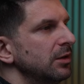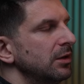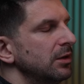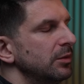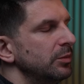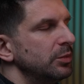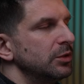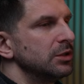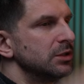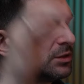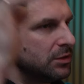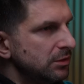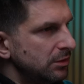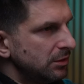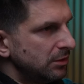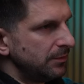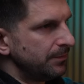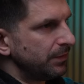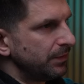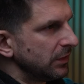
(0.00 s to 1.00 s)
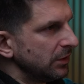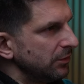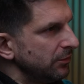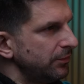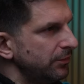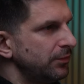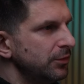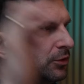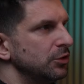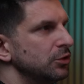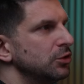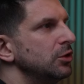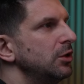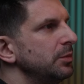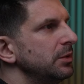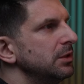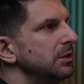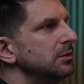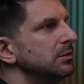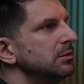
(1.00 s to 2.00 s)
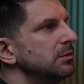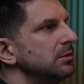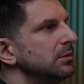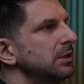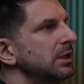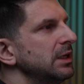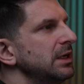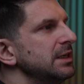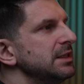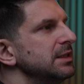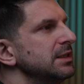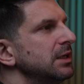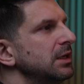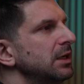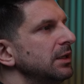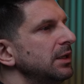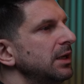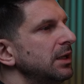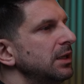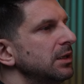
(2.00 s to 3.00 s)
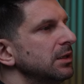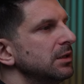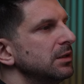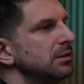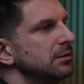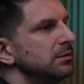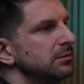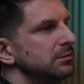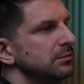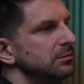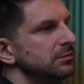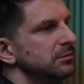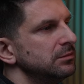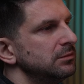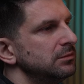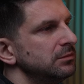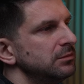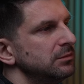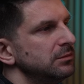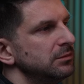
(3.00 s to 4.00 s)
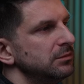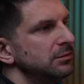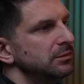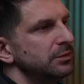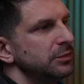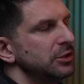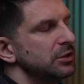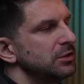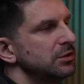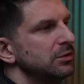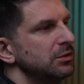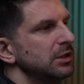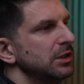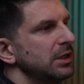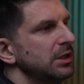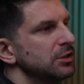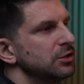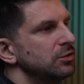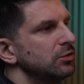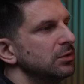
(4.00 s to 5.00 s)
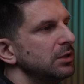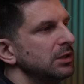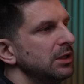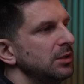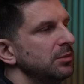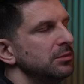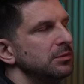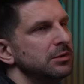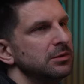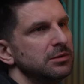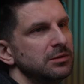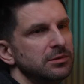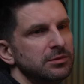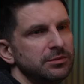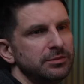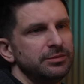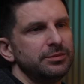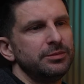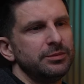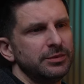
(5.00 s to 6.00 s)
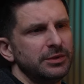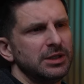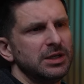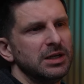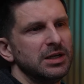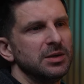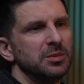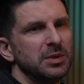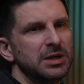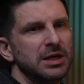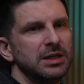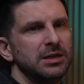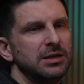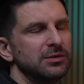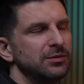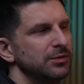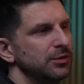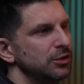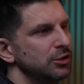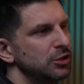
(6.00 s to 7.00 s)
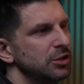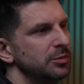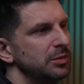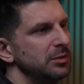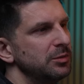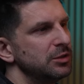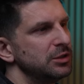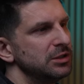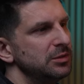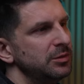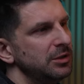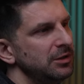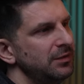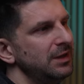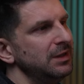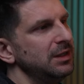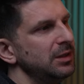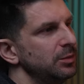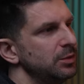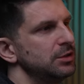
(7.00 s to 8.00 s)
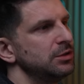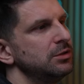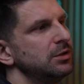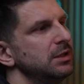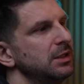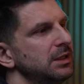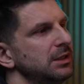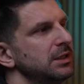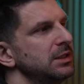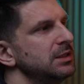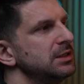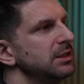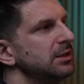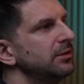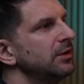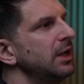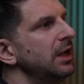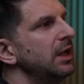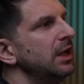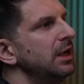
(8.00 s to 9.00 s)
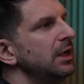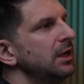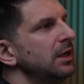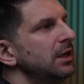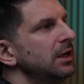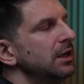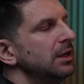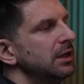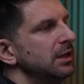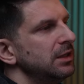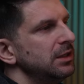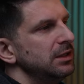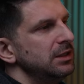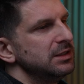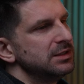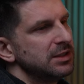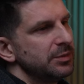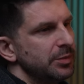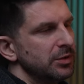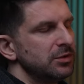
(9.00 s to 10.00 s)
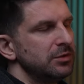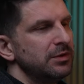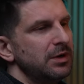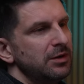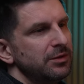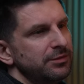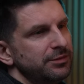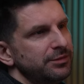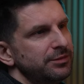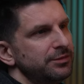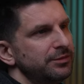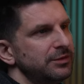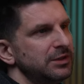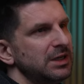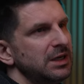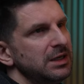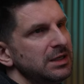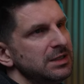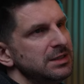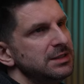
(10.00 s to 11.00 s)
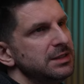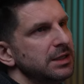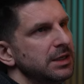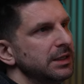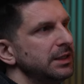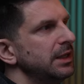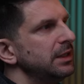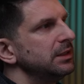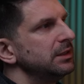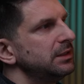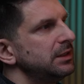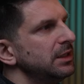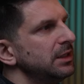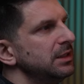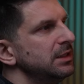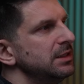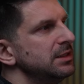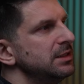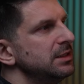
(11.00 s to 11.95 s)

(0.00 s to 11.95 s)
just in Photoshop on different channels. Just such a thing, you can draw such clouds in Photoshop. I just clicked around and packed 3 different channels, 3 different click textures. So on